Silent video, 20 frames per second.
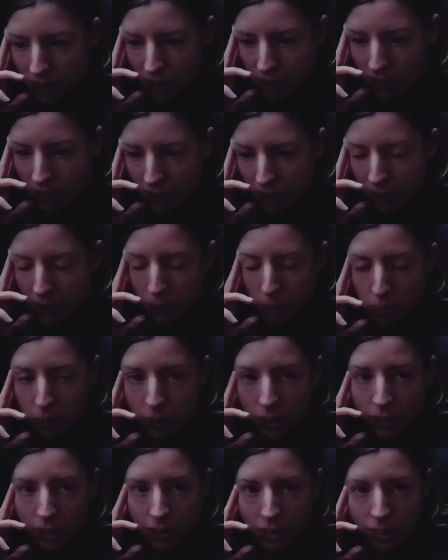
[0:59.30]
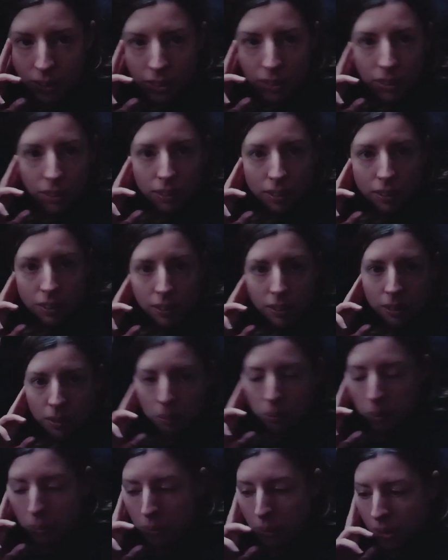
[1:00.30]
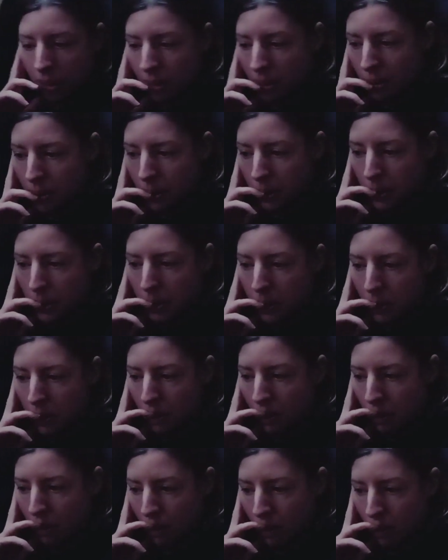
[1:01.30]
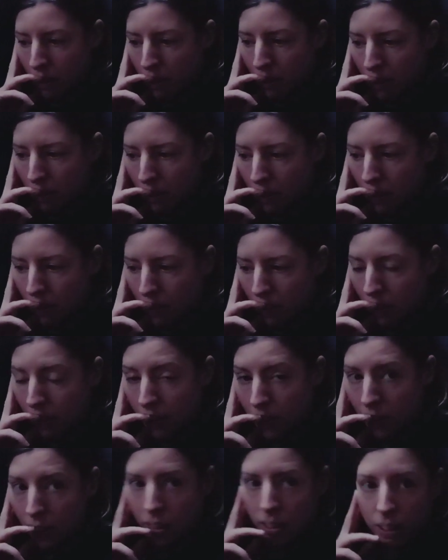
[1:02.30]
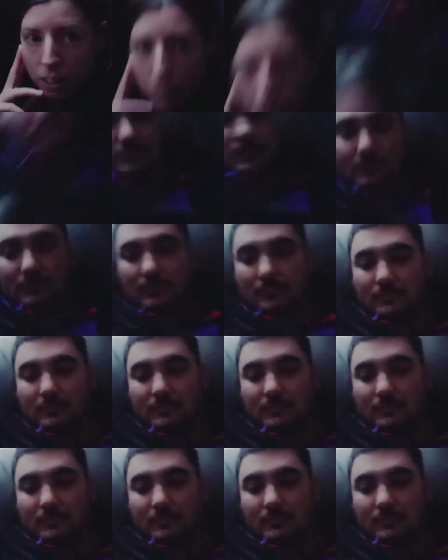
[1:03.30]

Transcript: Limerick and we went to Lidl, and we went